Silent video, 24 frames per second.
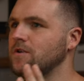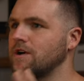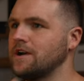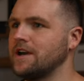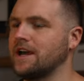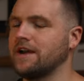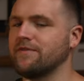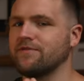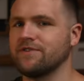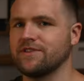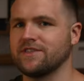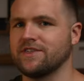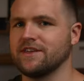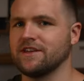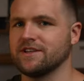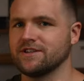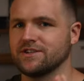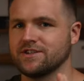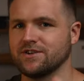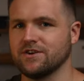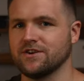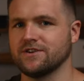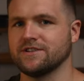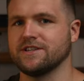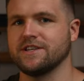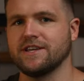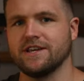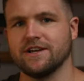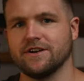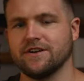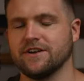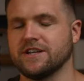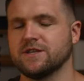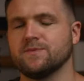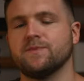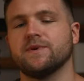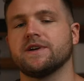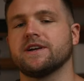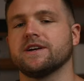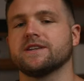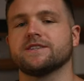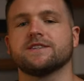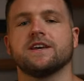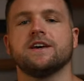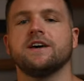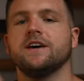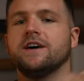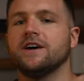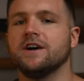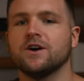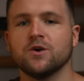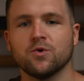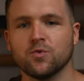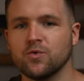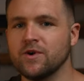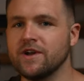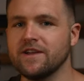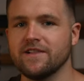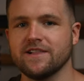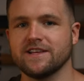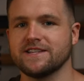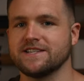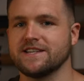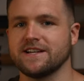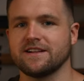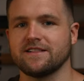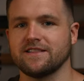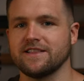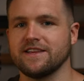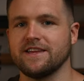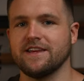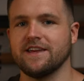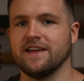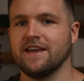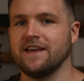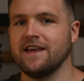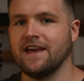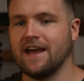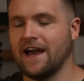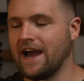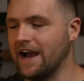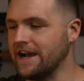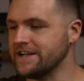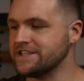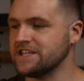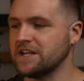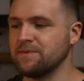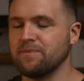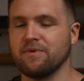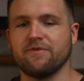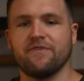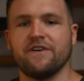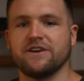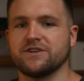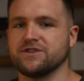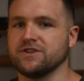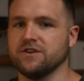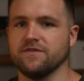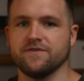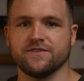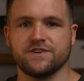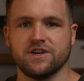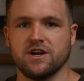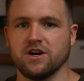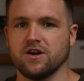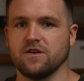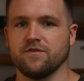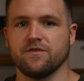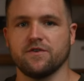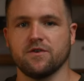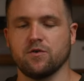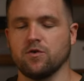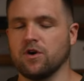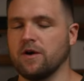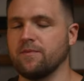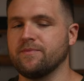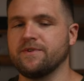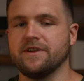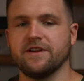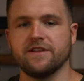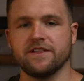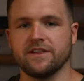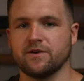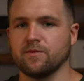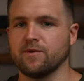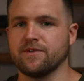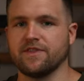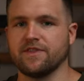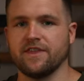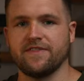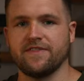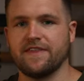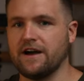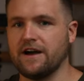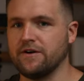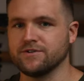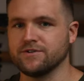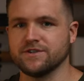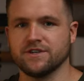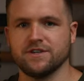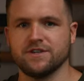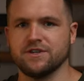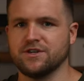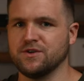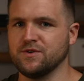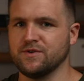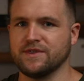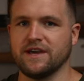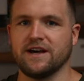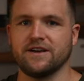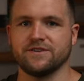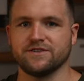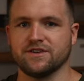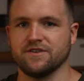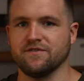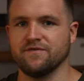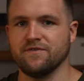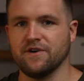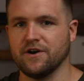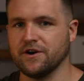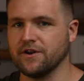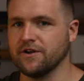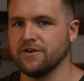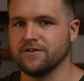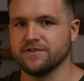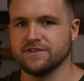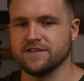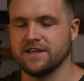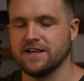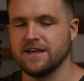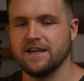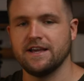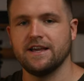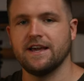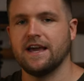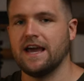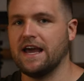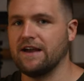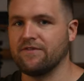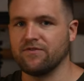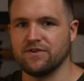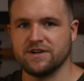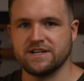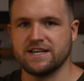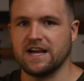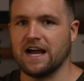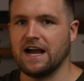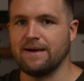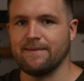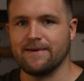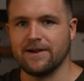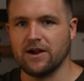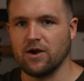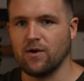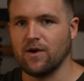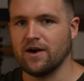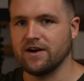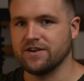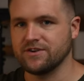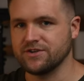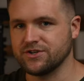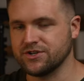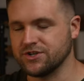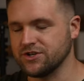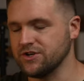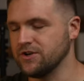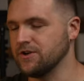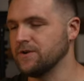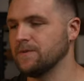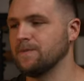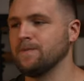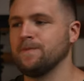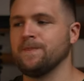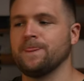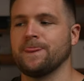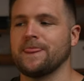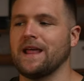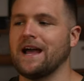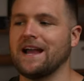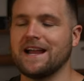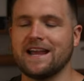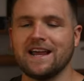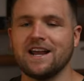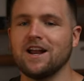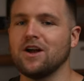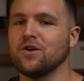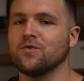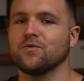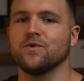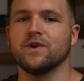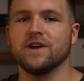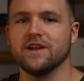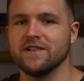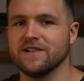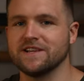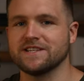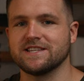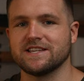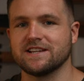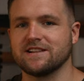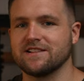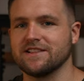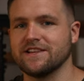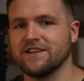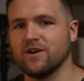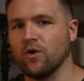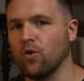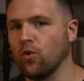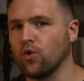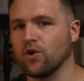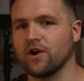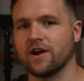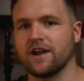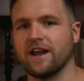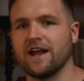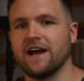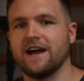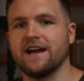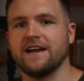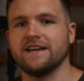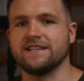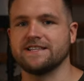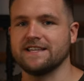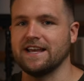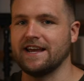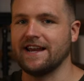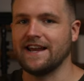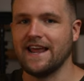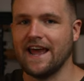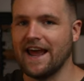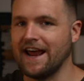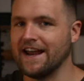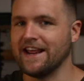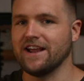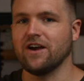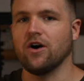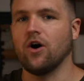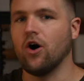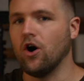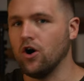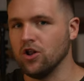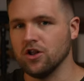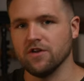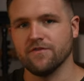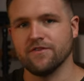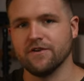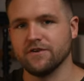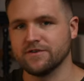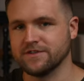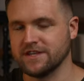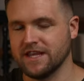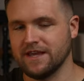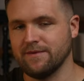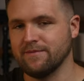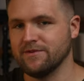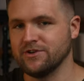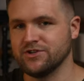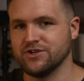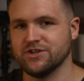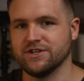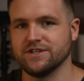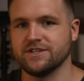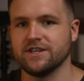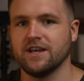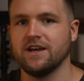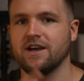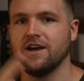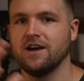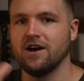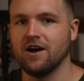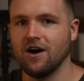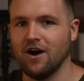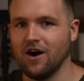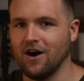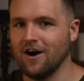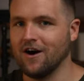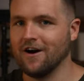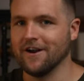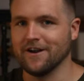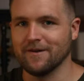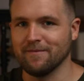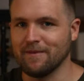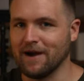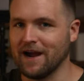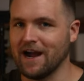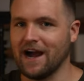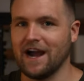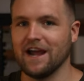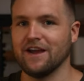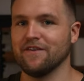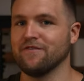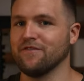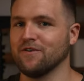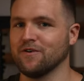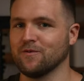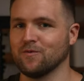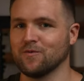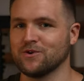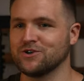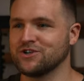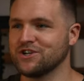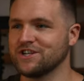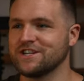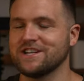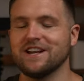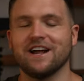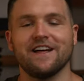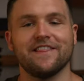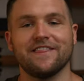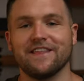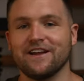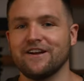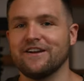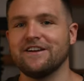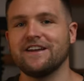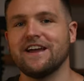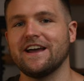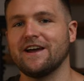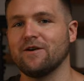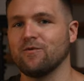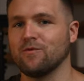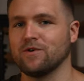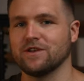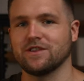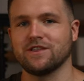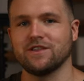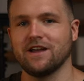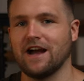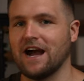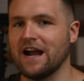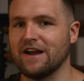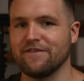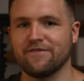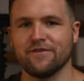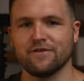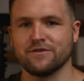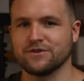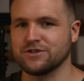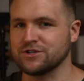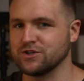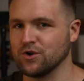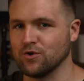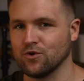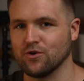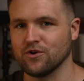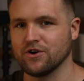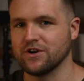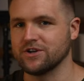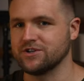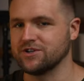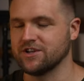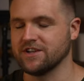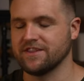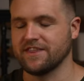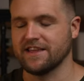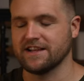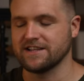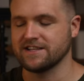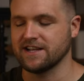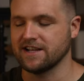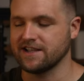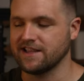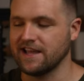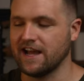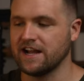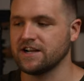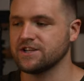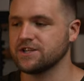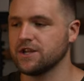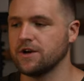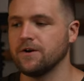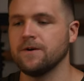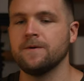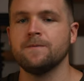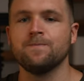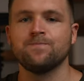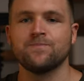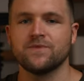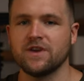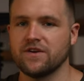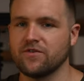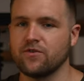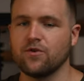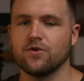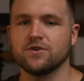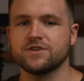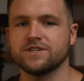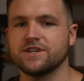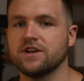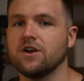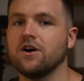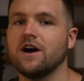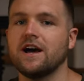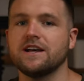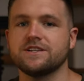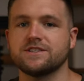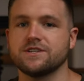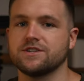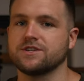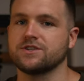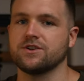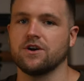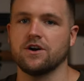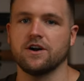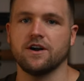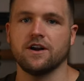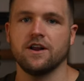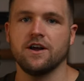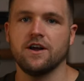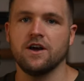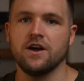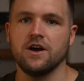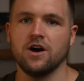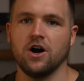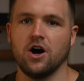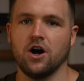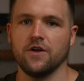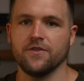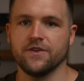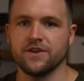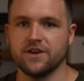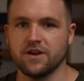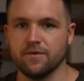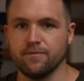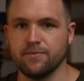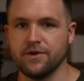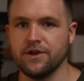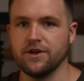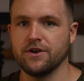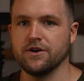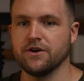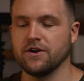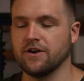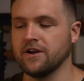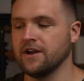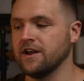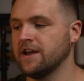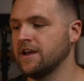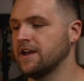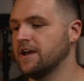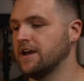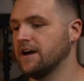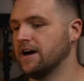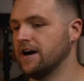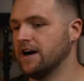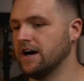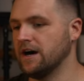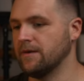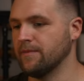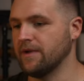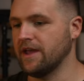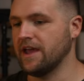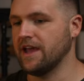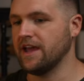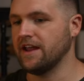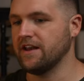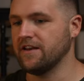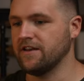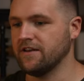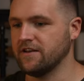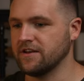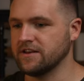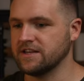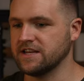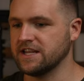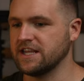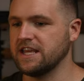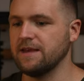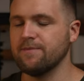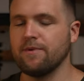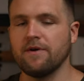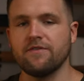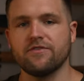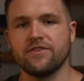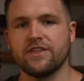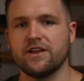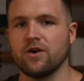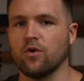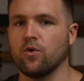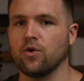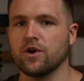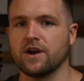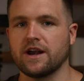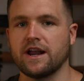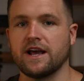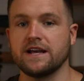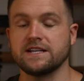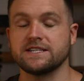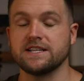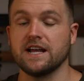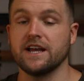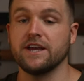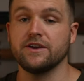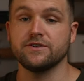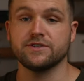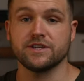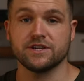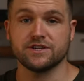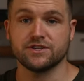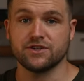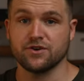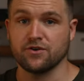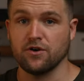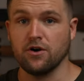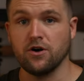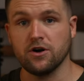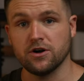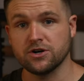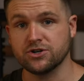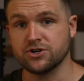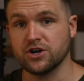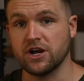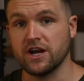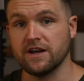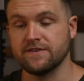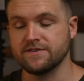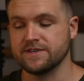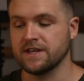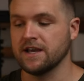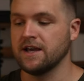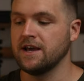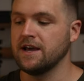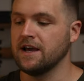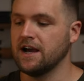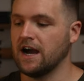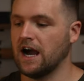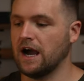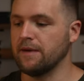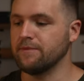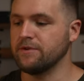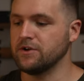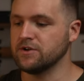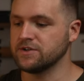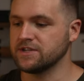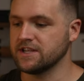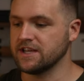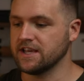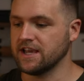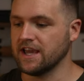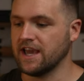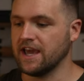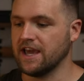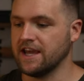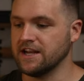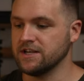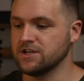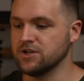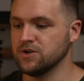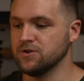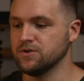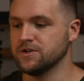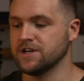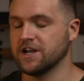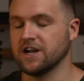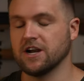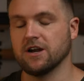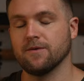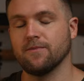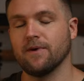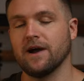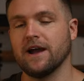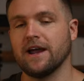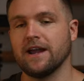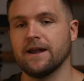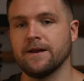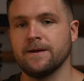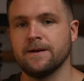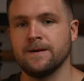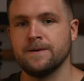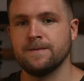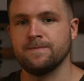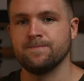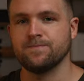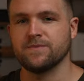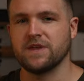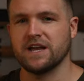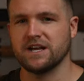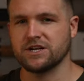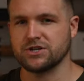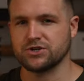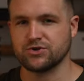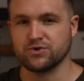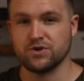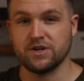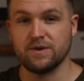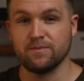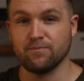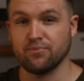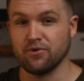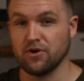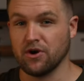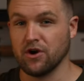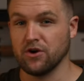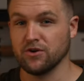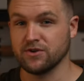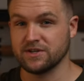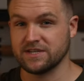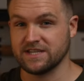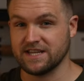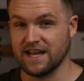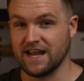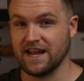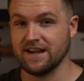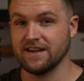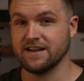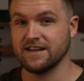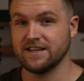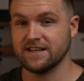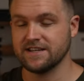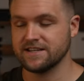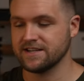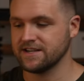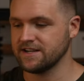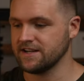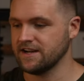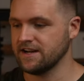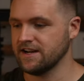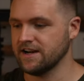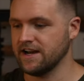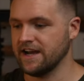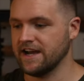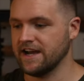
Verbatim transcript: why everything starts here is because realistically, as a professional photographer where I'm dealing with a thousand, two thousand photos, every time I go out and shoot, I cannot realistically organize and edit all of those images on my iPhone. We're just not there yet with iPhone storage and things like that. So of course it all has to start on the computer. Um, and to keep everything organized, I use external hard drives. I'm using a two terabyte Extreme Pro SanDisk uh,